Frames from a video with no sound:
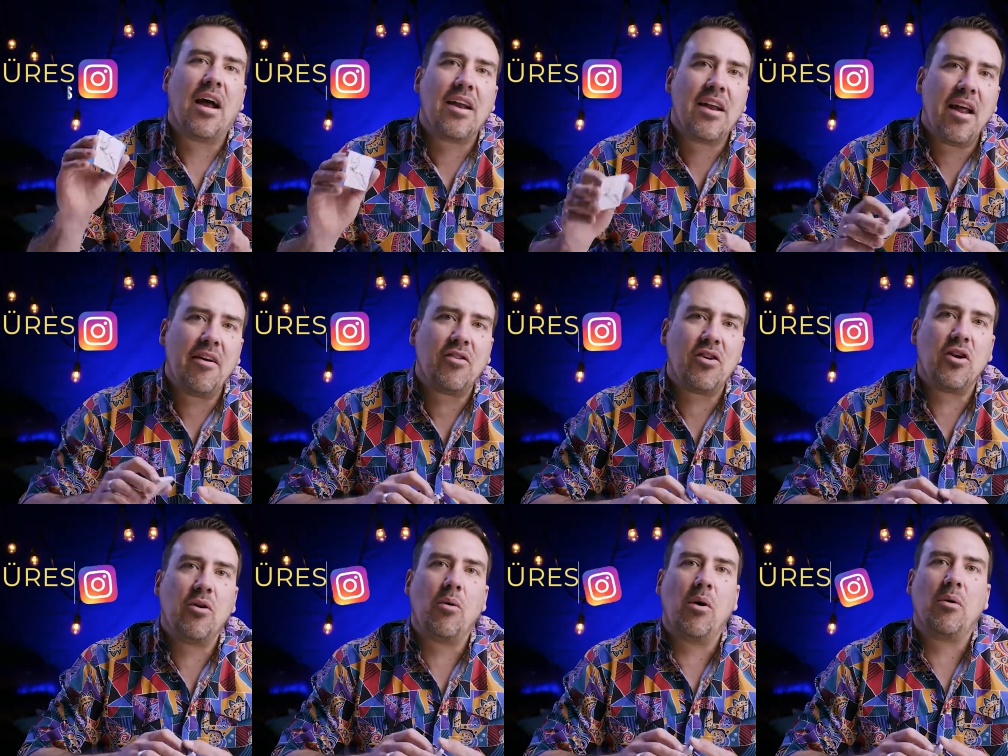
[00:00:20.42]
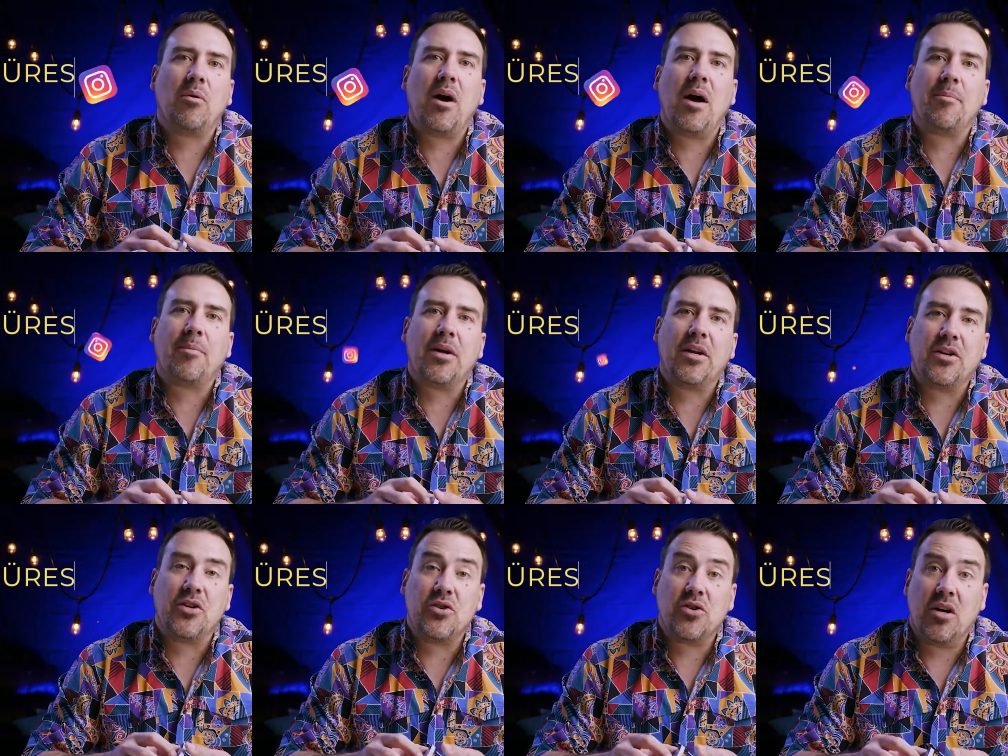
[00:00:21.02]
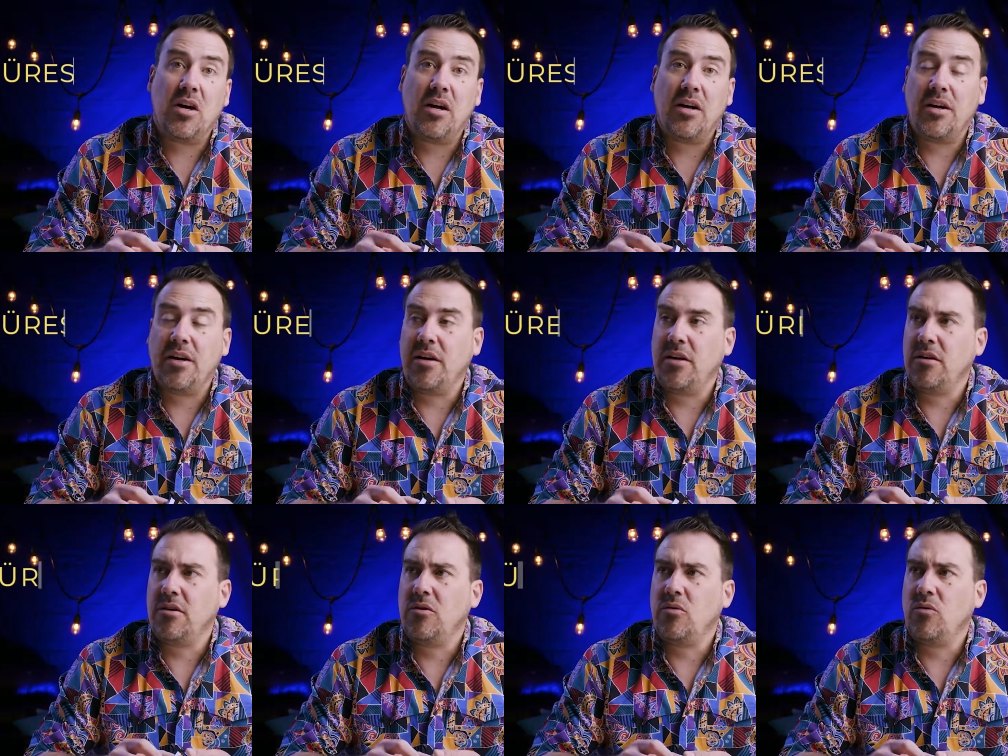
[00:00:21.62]
I never know what I'm gonna draw
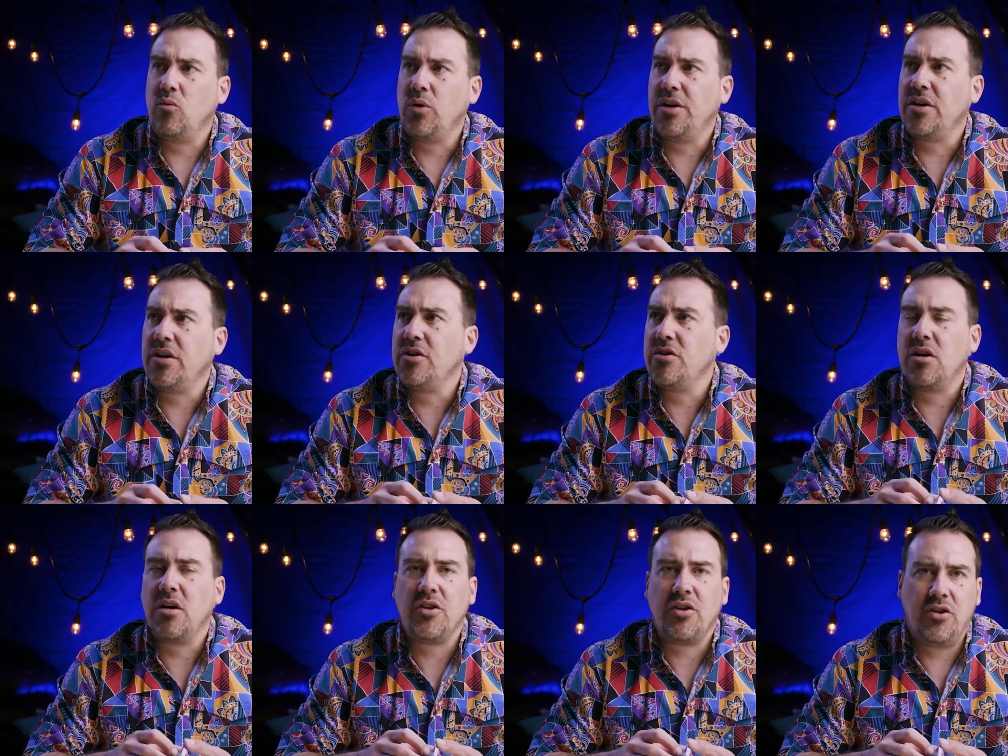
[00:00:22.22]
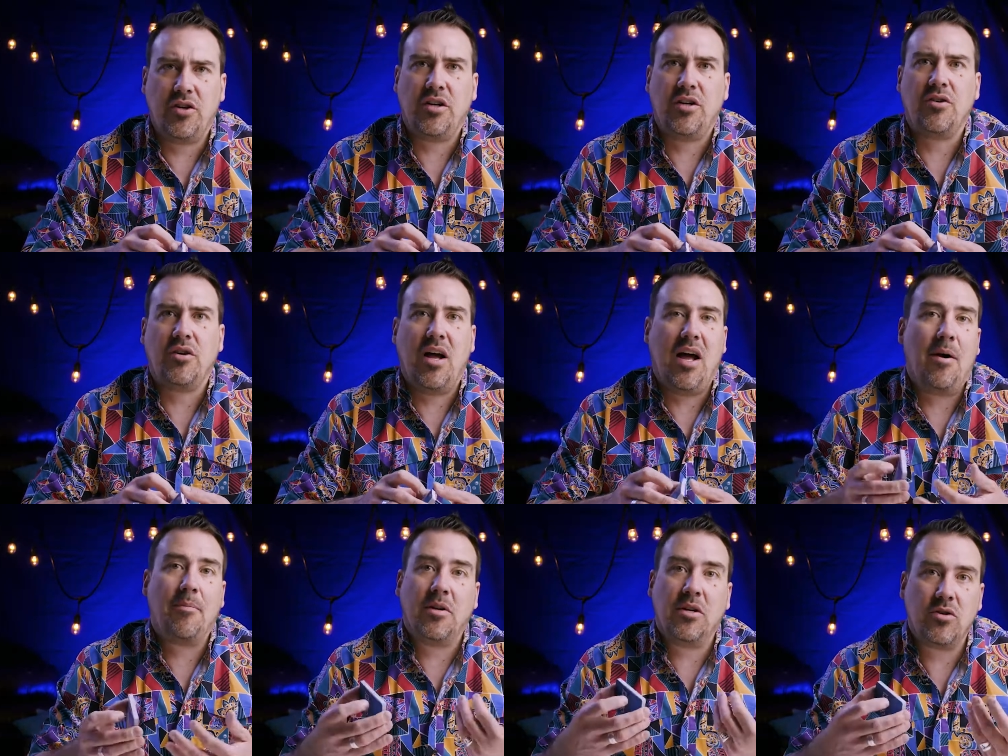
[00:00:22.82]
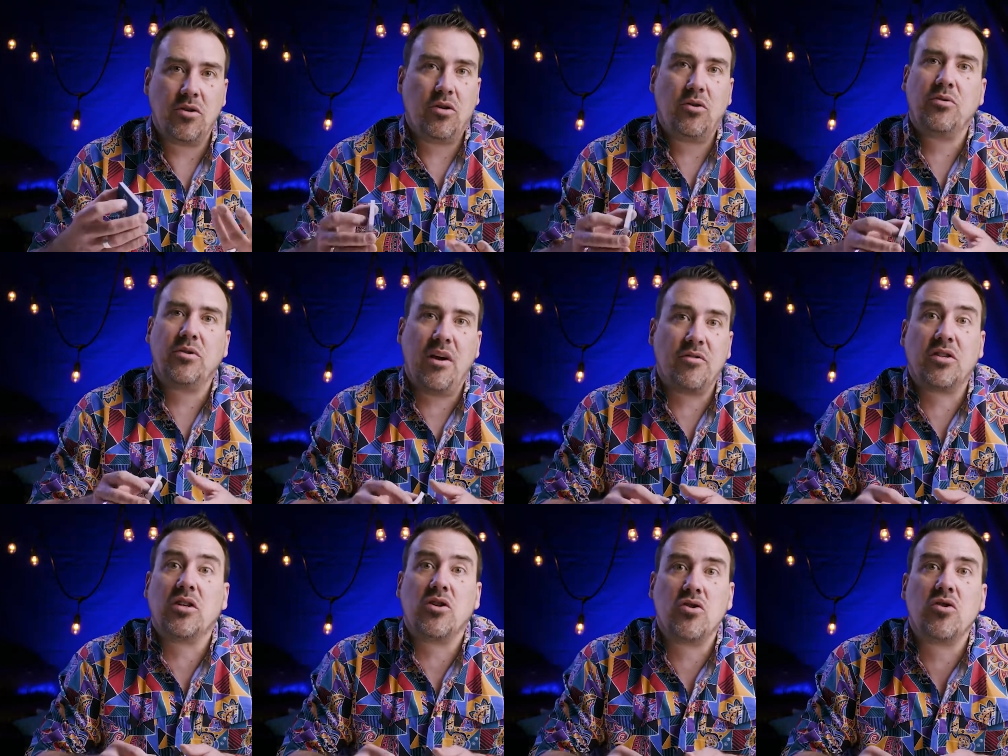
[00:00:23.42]
here. We're gonna draw, you're gonna draw, I'm gonna,
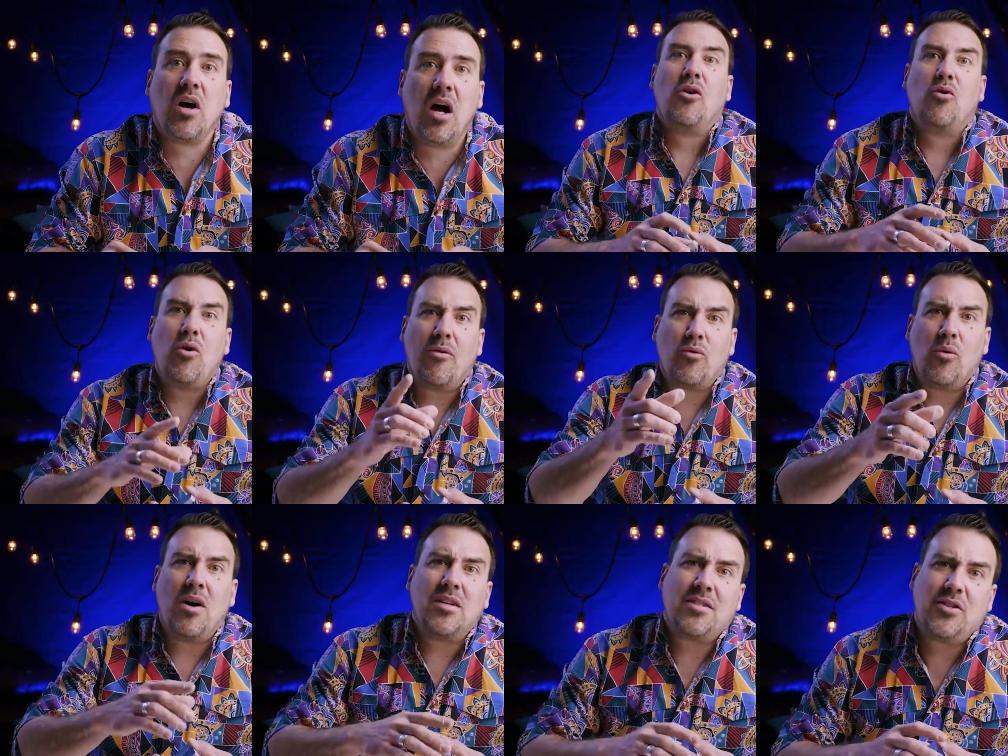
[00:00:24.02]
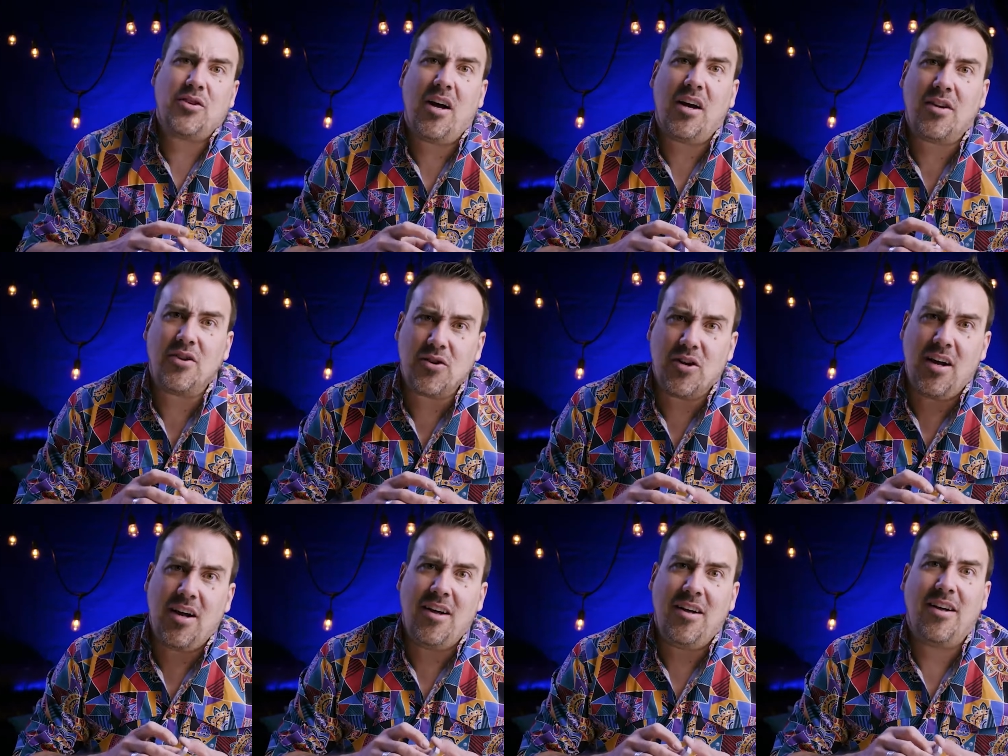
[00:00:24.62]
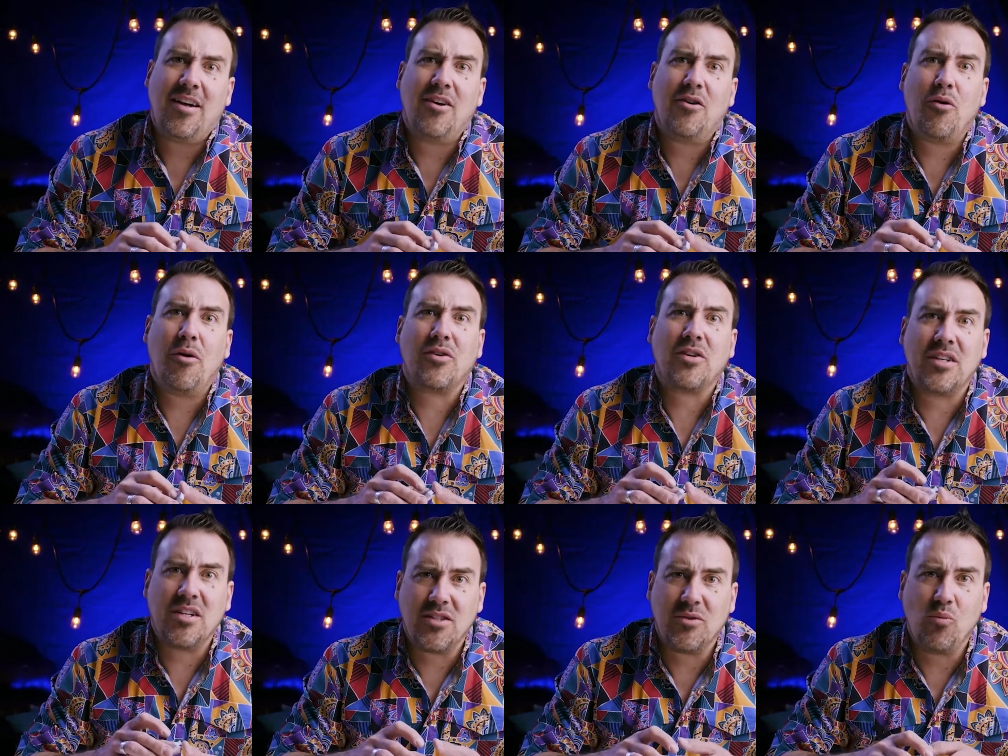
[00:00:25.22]
whoever's gonna draw. Whoever wants to draw can draw, whoever
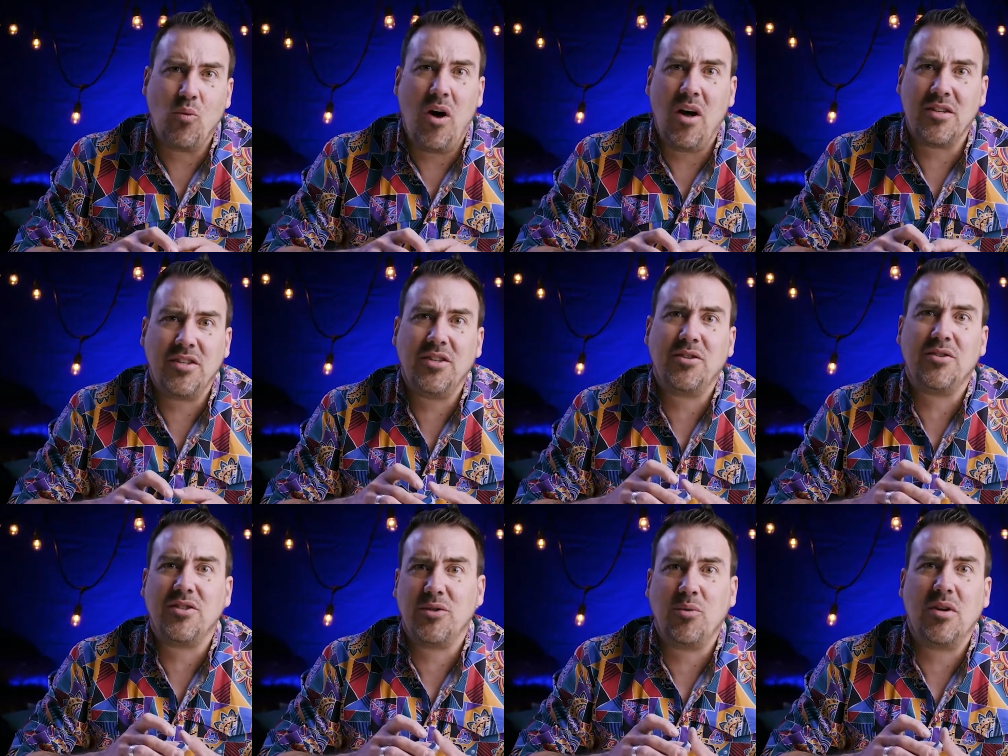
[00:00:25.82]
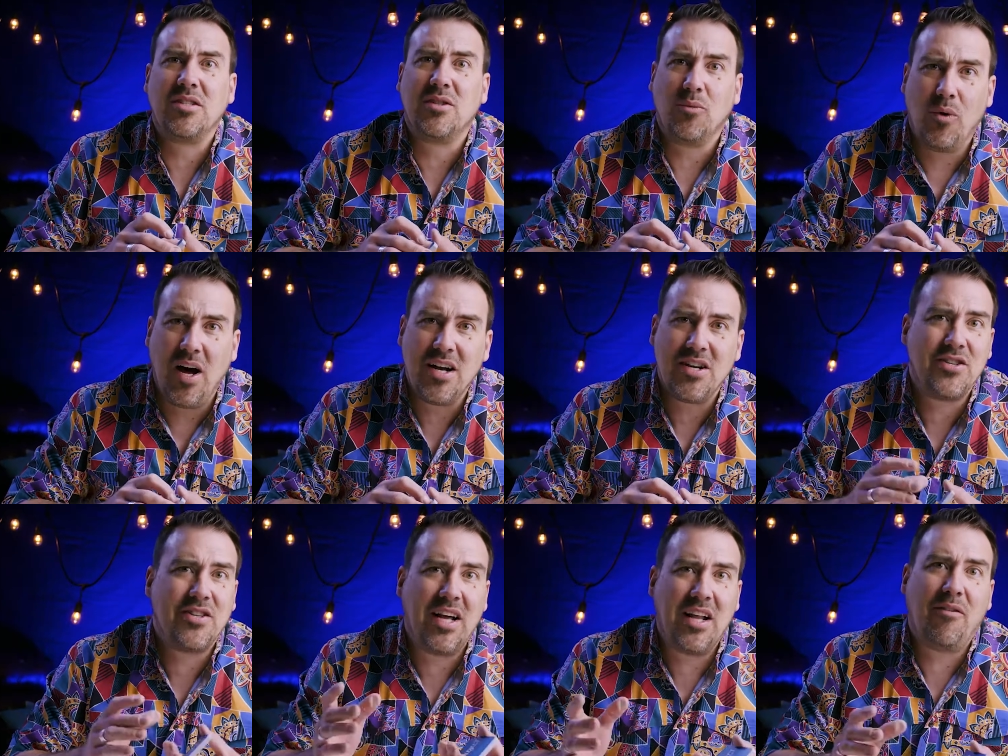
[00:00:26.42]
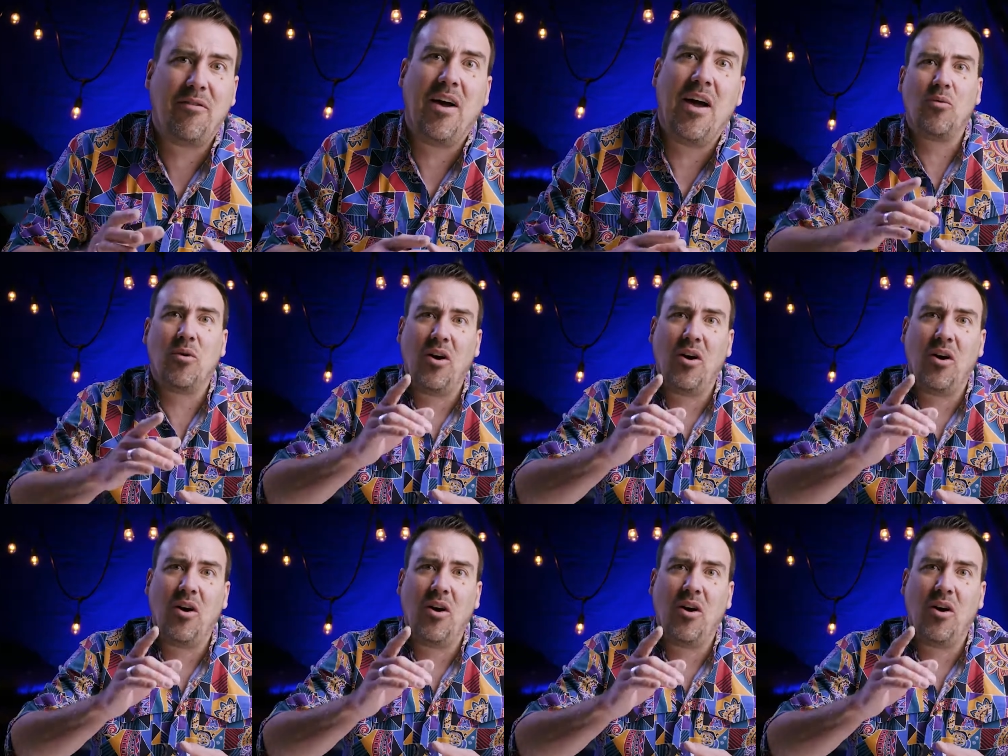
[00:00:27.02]
doesn't want to, just wants to watch, that's fine.